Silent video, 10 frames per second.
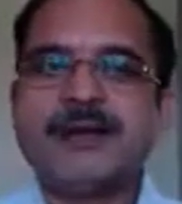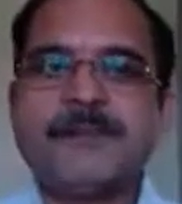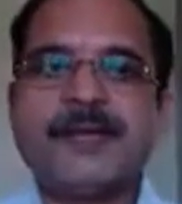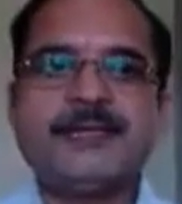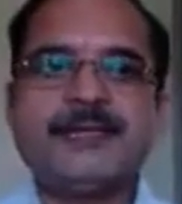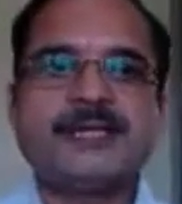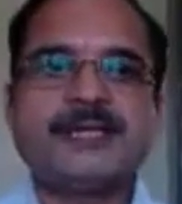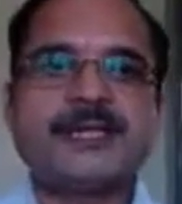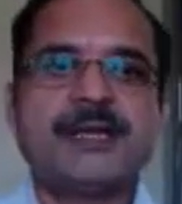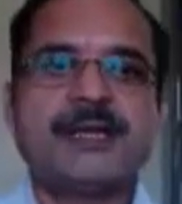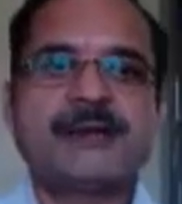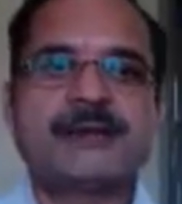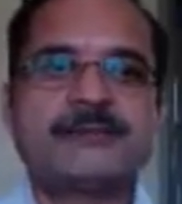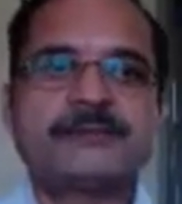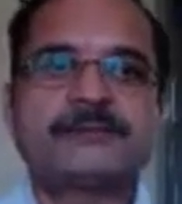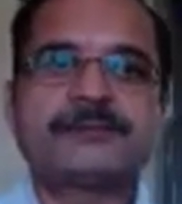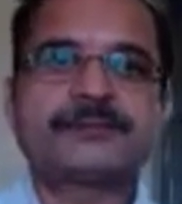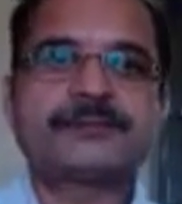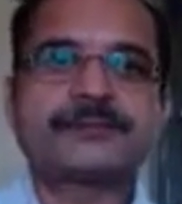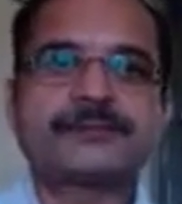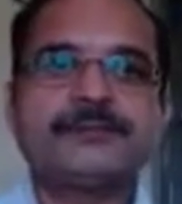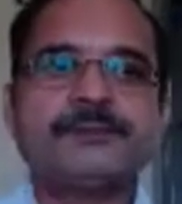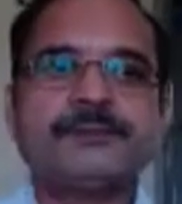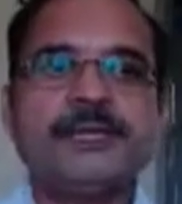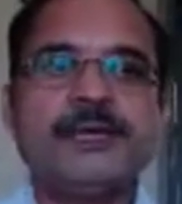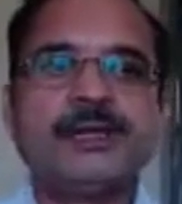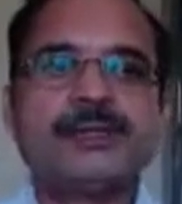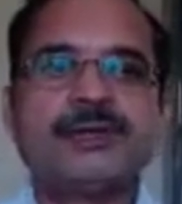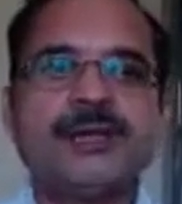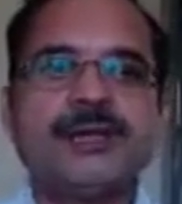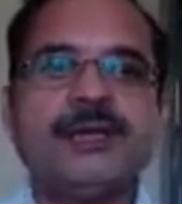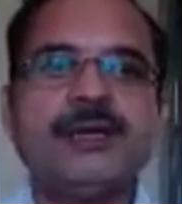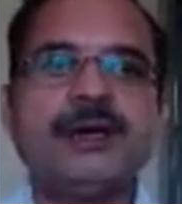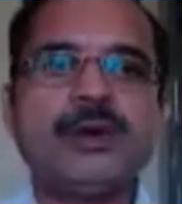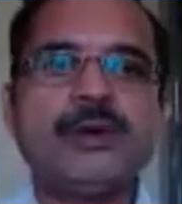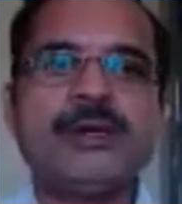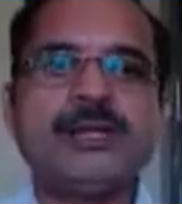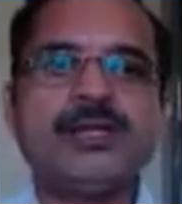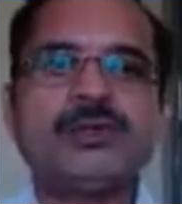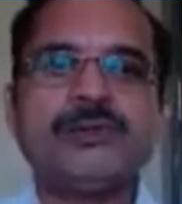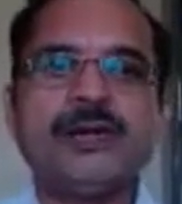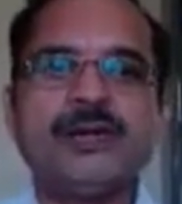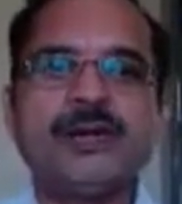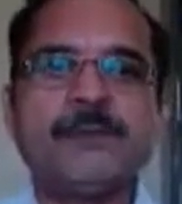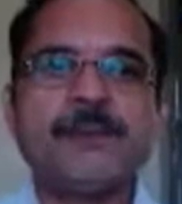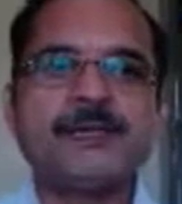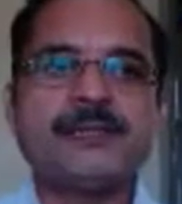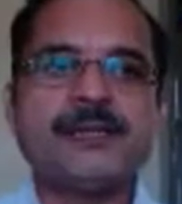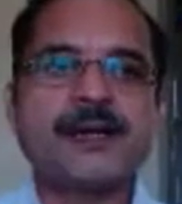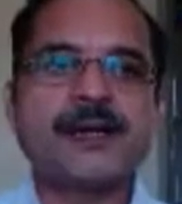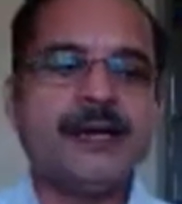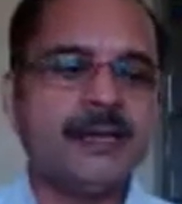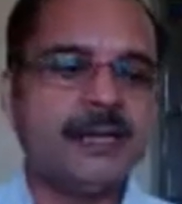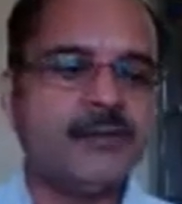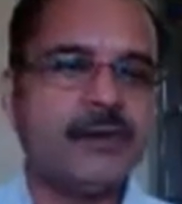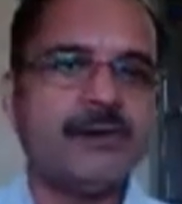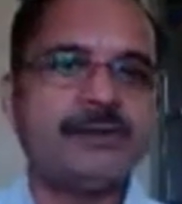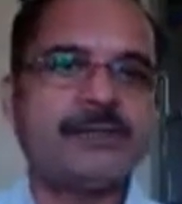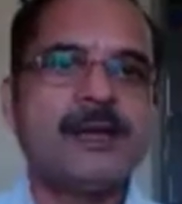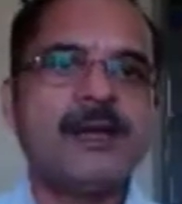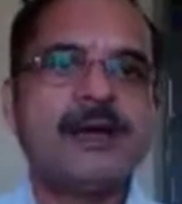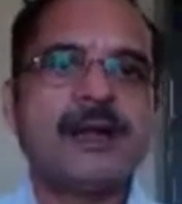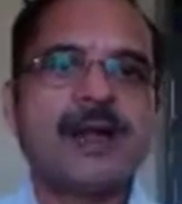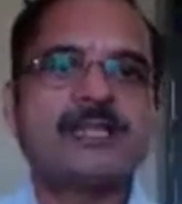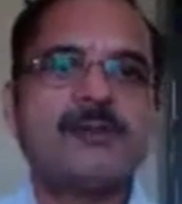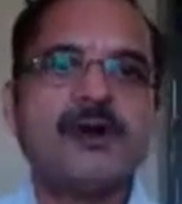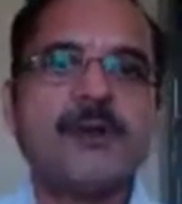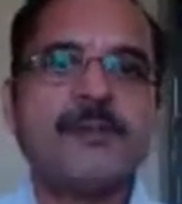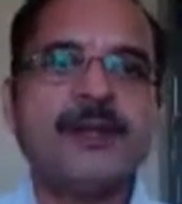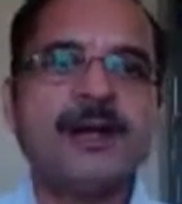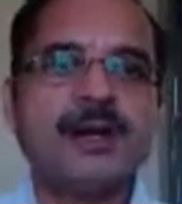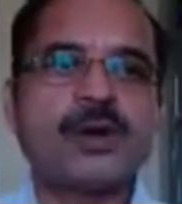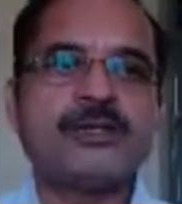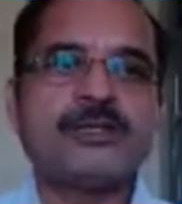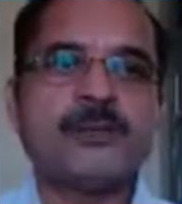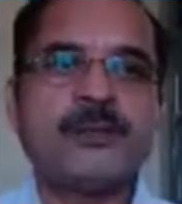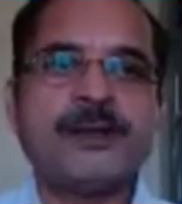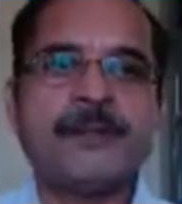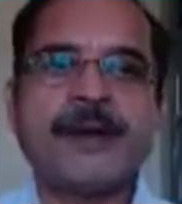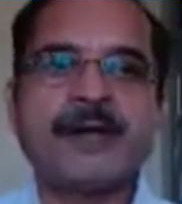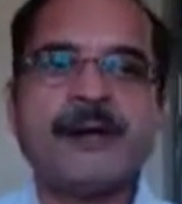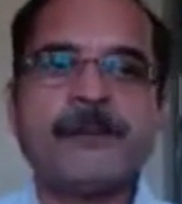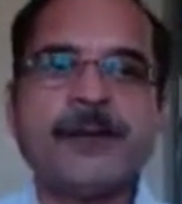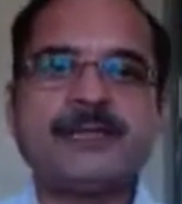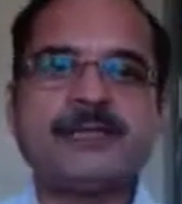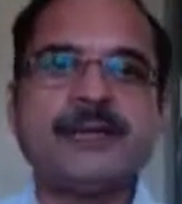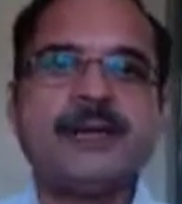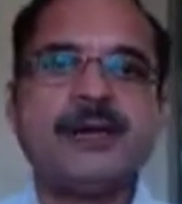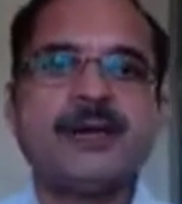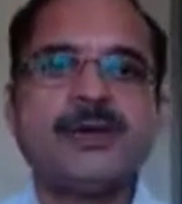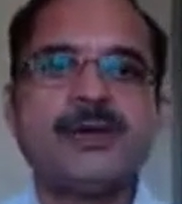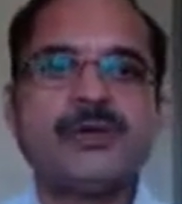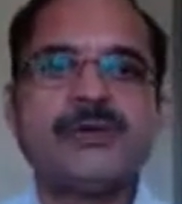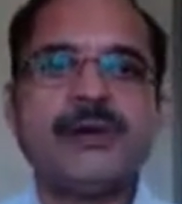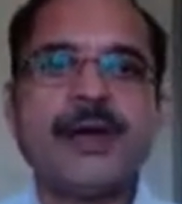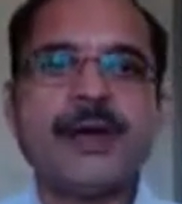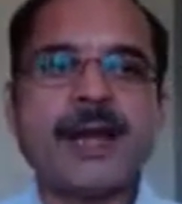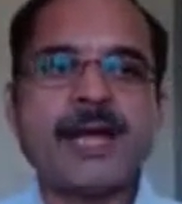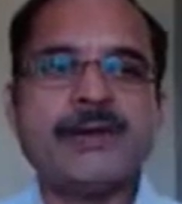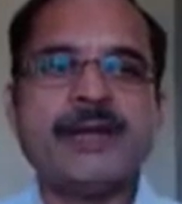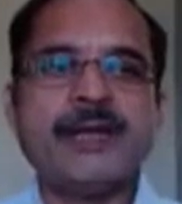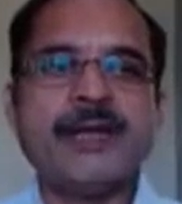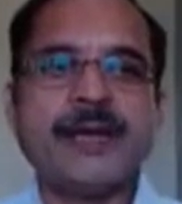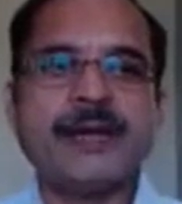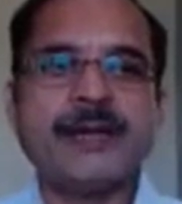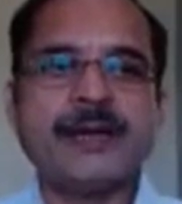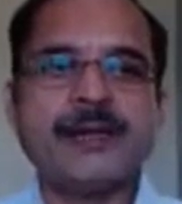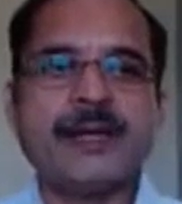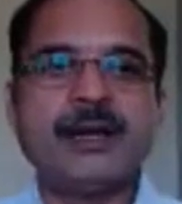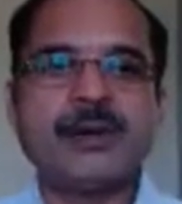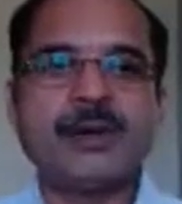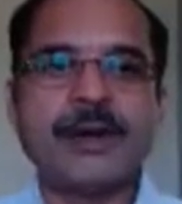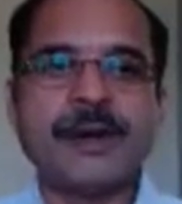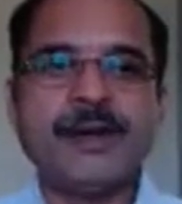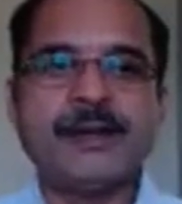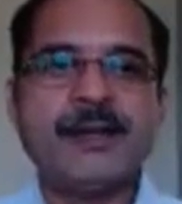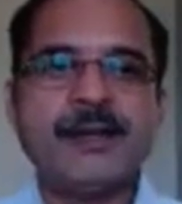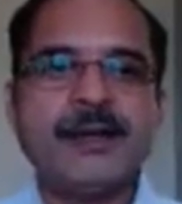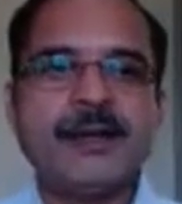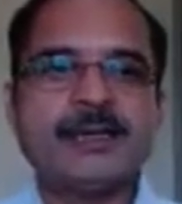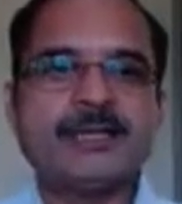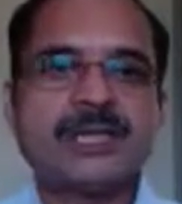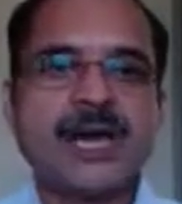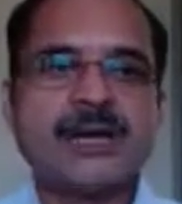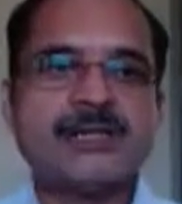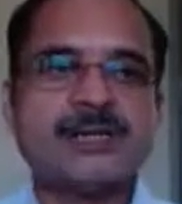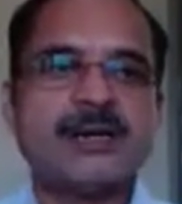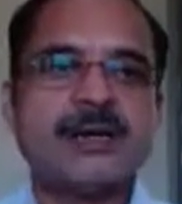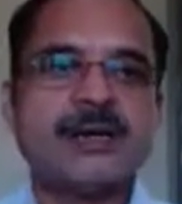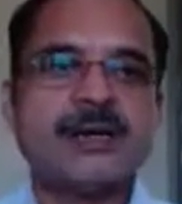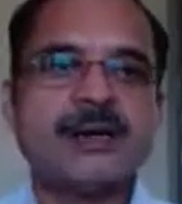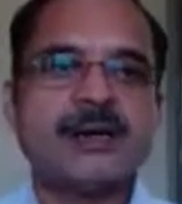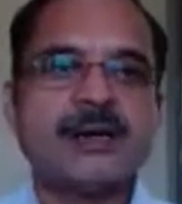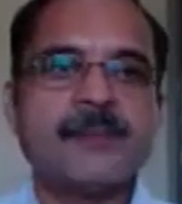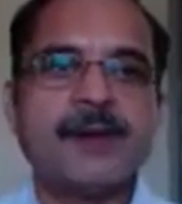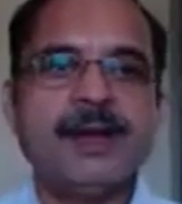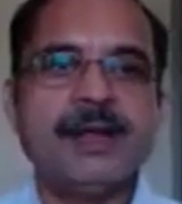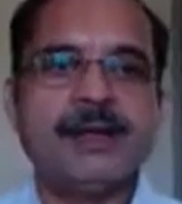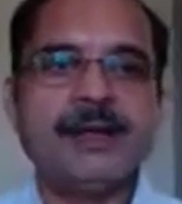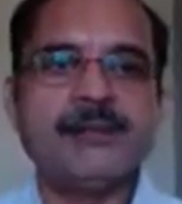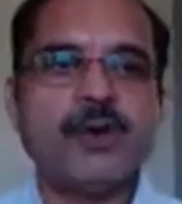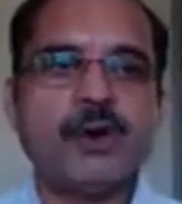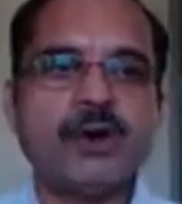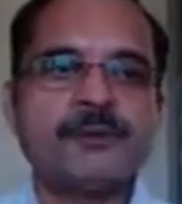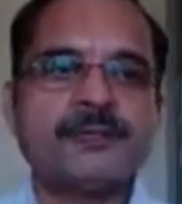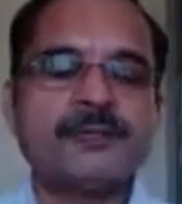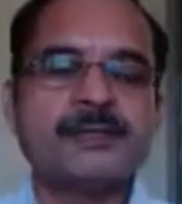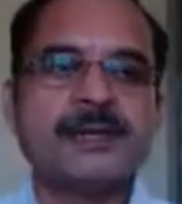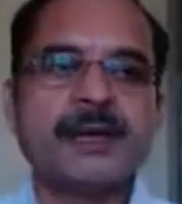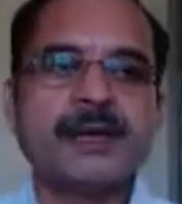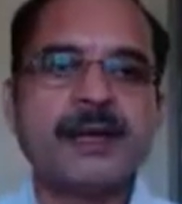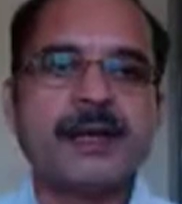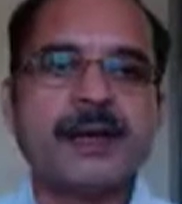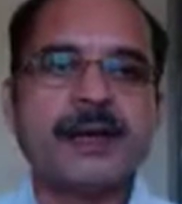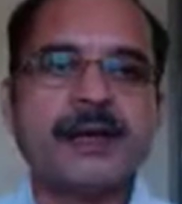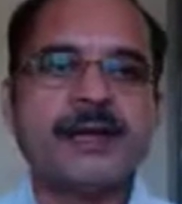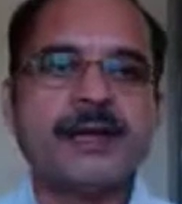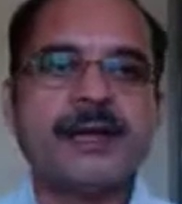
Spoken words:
So the electrode tissue interface circuit involves transfer of electrons from the metal phase to an ionic carrier in the electrolyte. A charge double layer forms at the interface. So here